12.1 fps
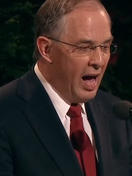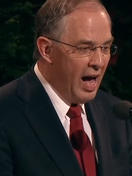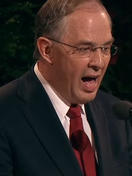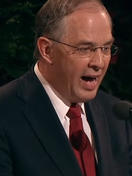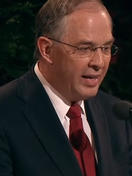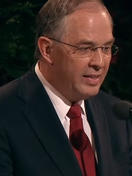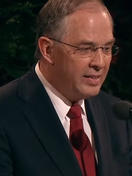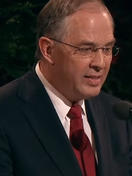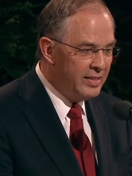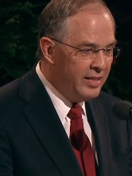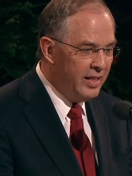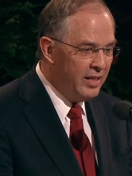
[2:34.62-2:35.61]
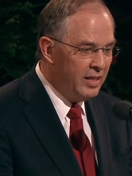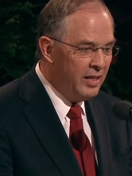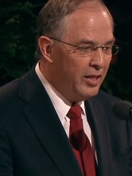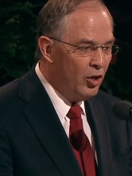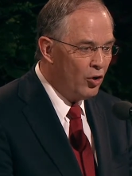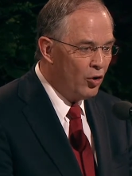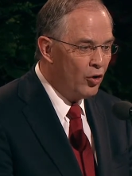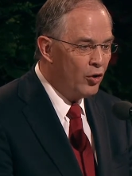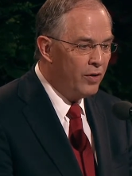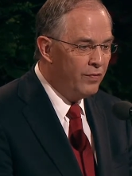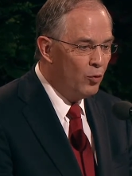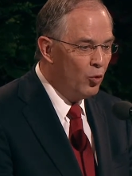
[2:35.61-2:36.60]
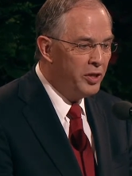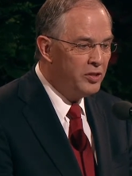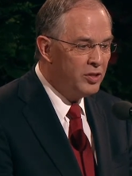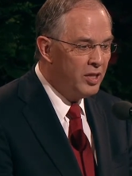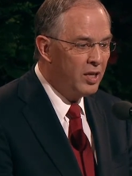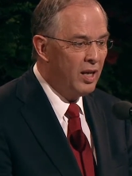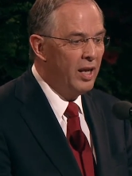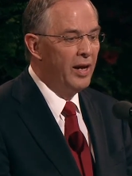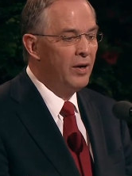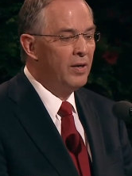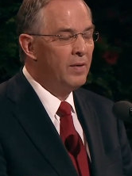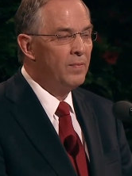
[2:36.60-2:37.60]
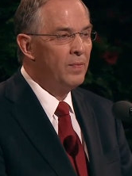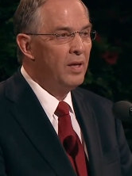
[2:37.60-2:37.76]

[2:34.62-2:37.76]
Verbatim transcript: I distinctly heard a voice declare,